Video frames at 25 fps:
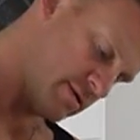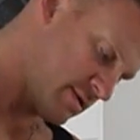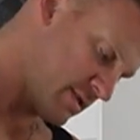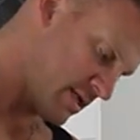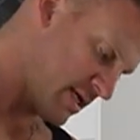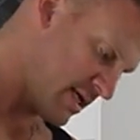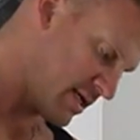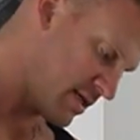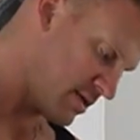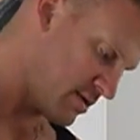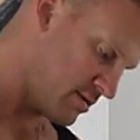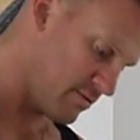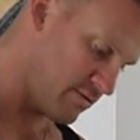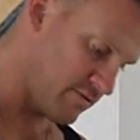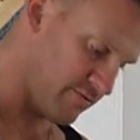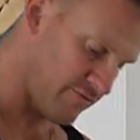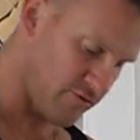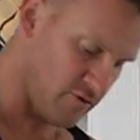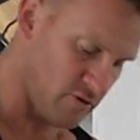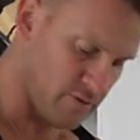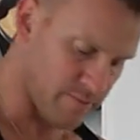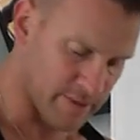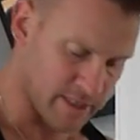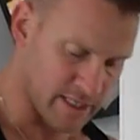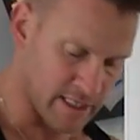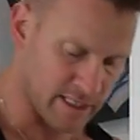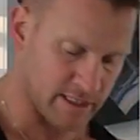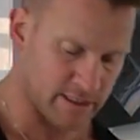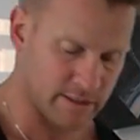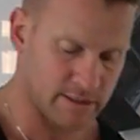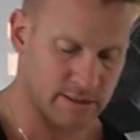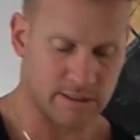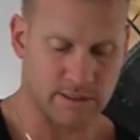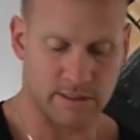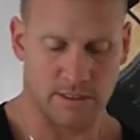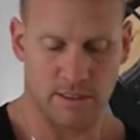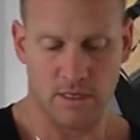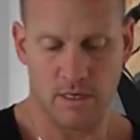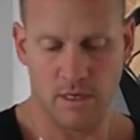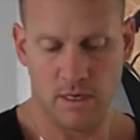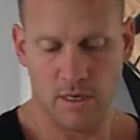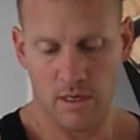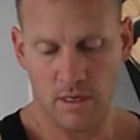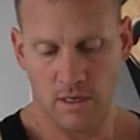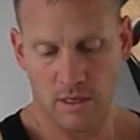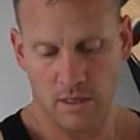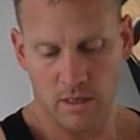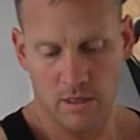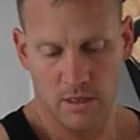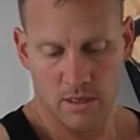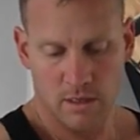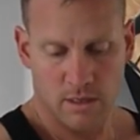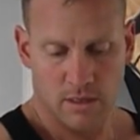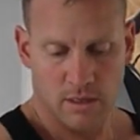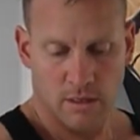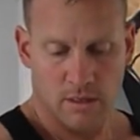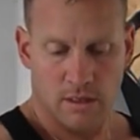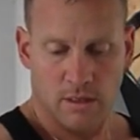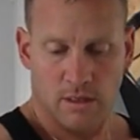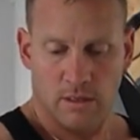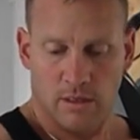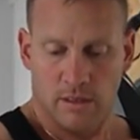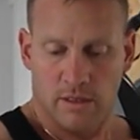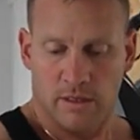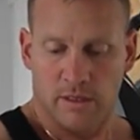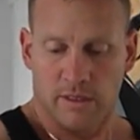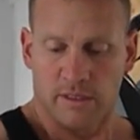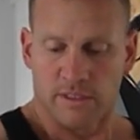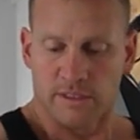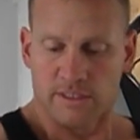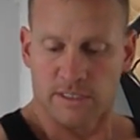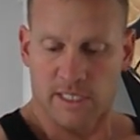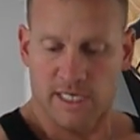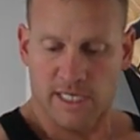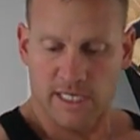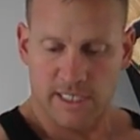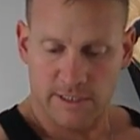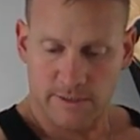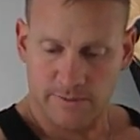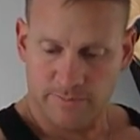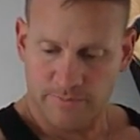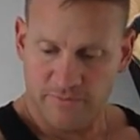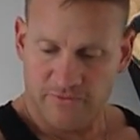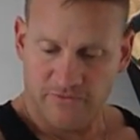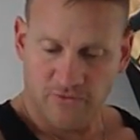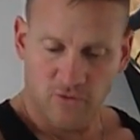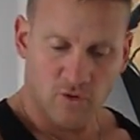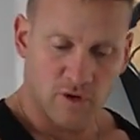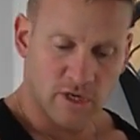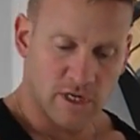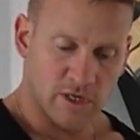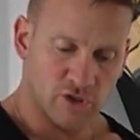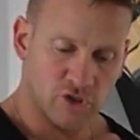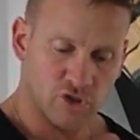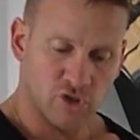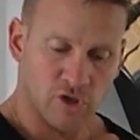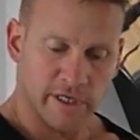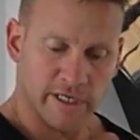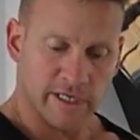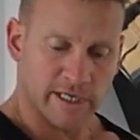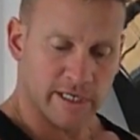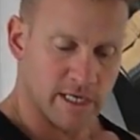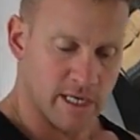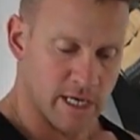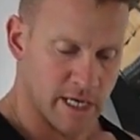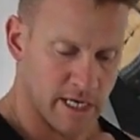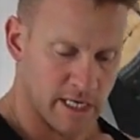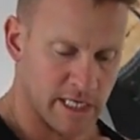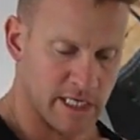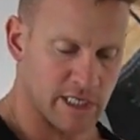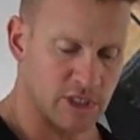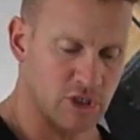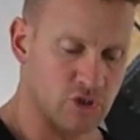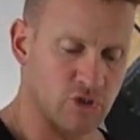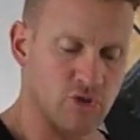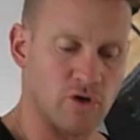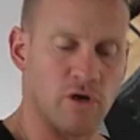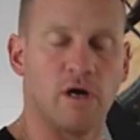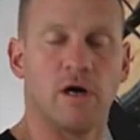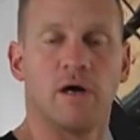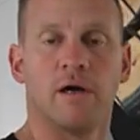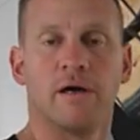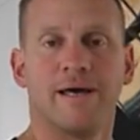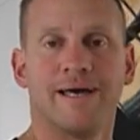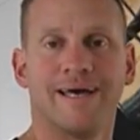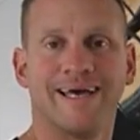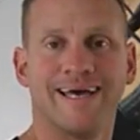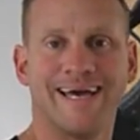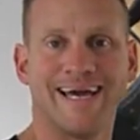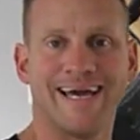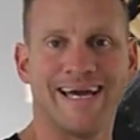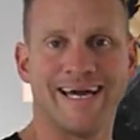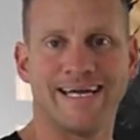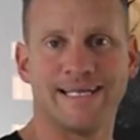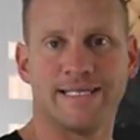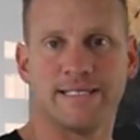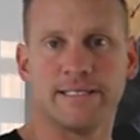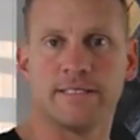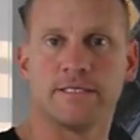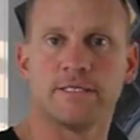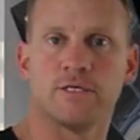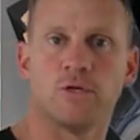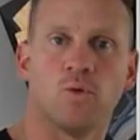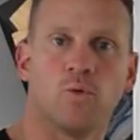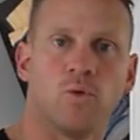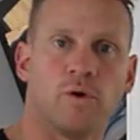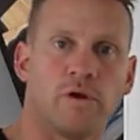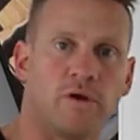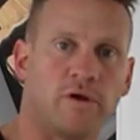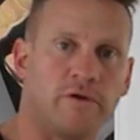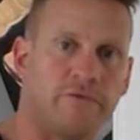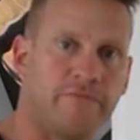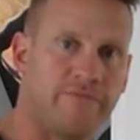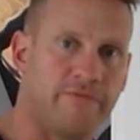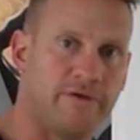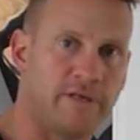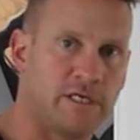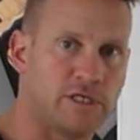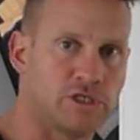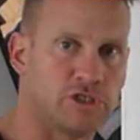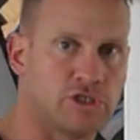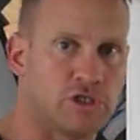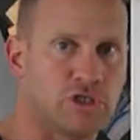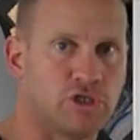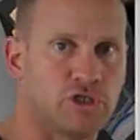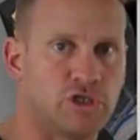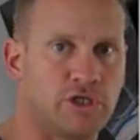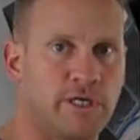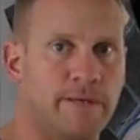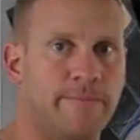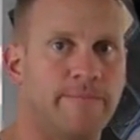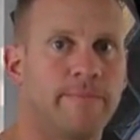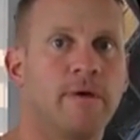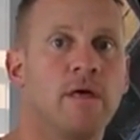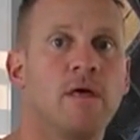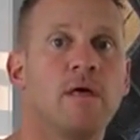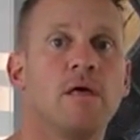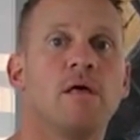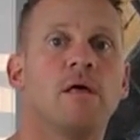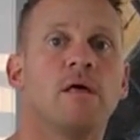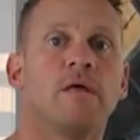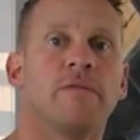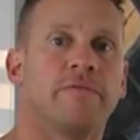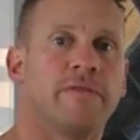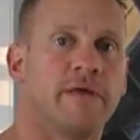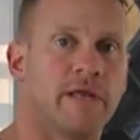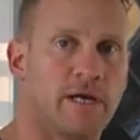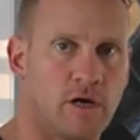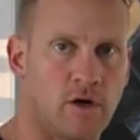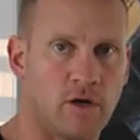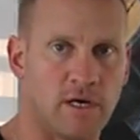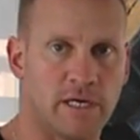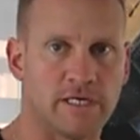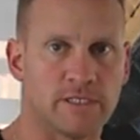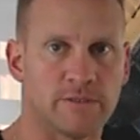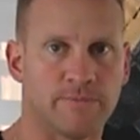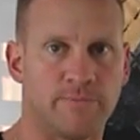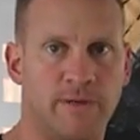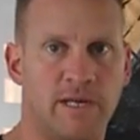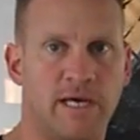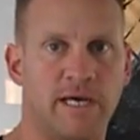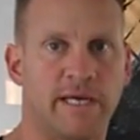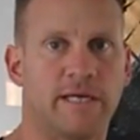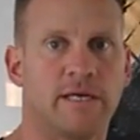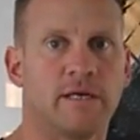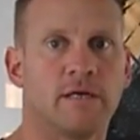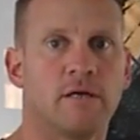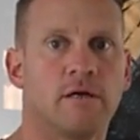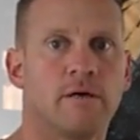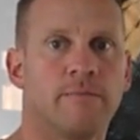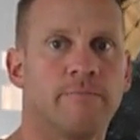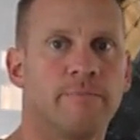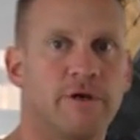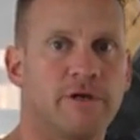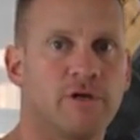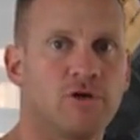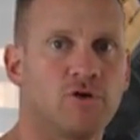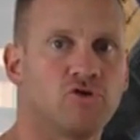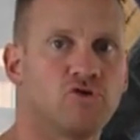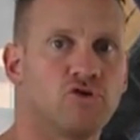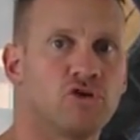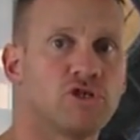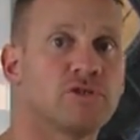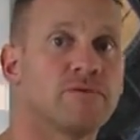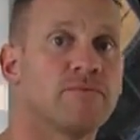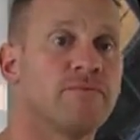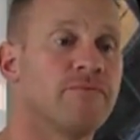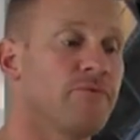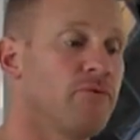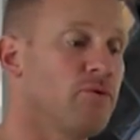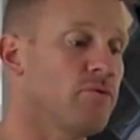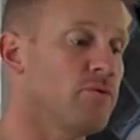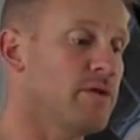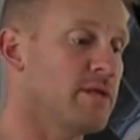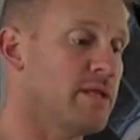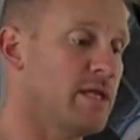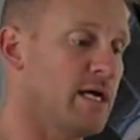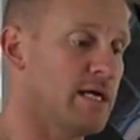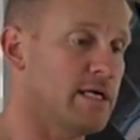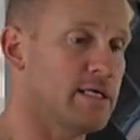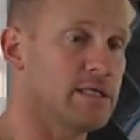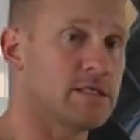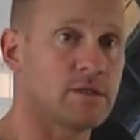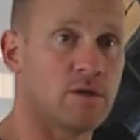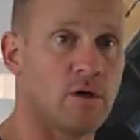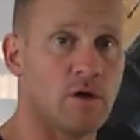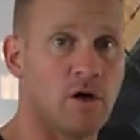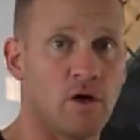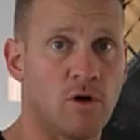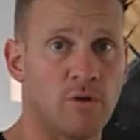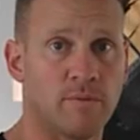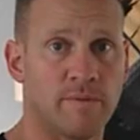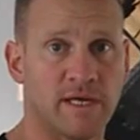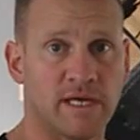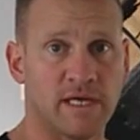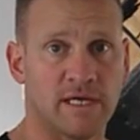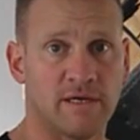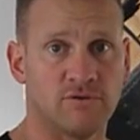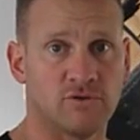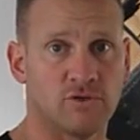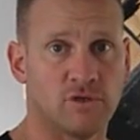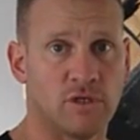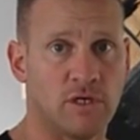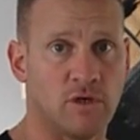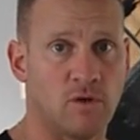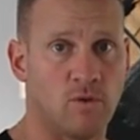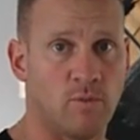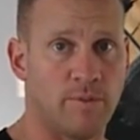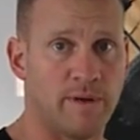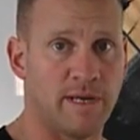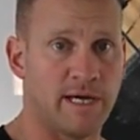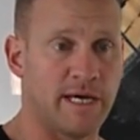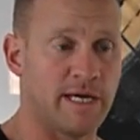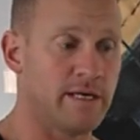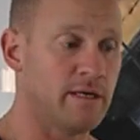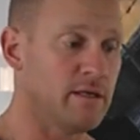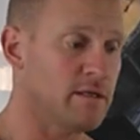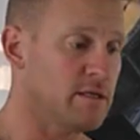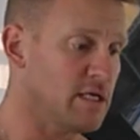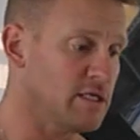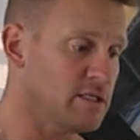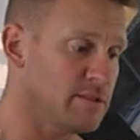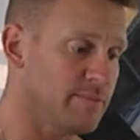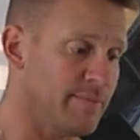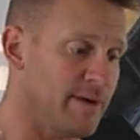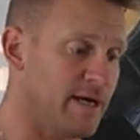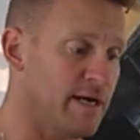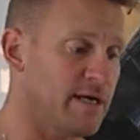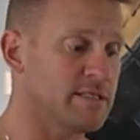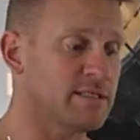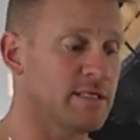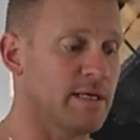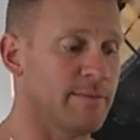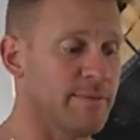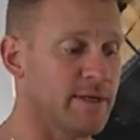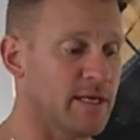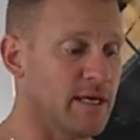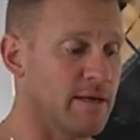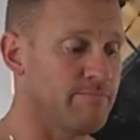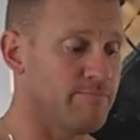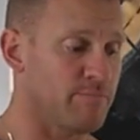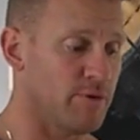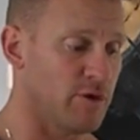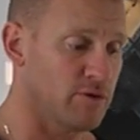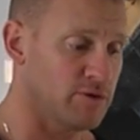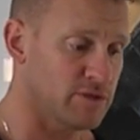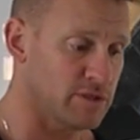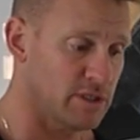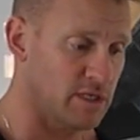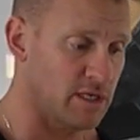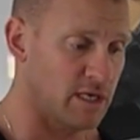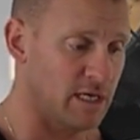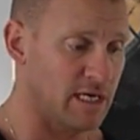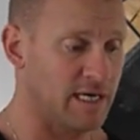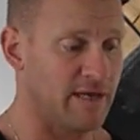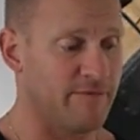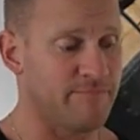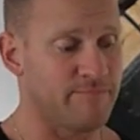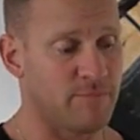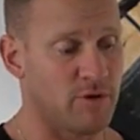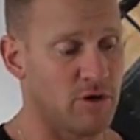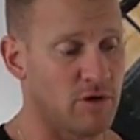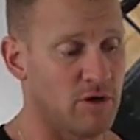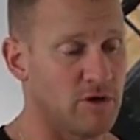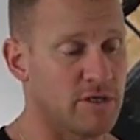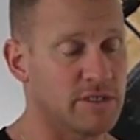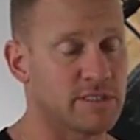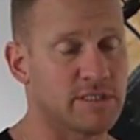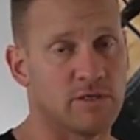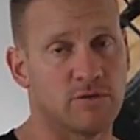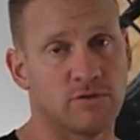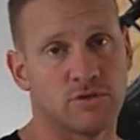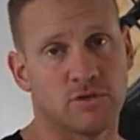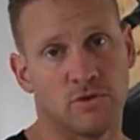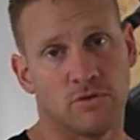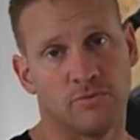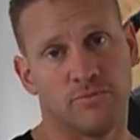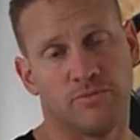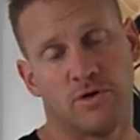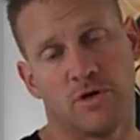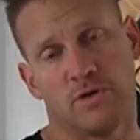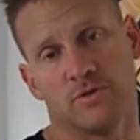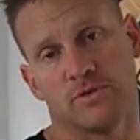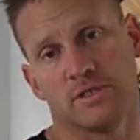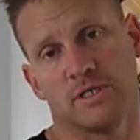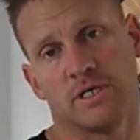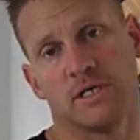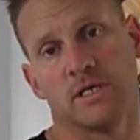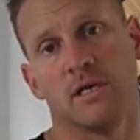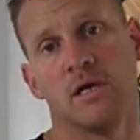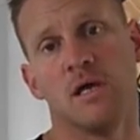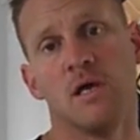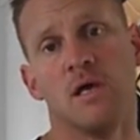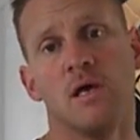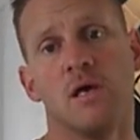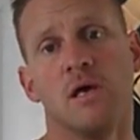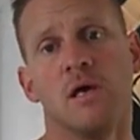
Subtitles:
Taken a few minutes. So that's before I go training, intra, and when I finish the gym, then I'll explain my nutrition through the day. So I hope that gives you a little plan. Doesn't matter, same again, protein. I love my ISO2 protein.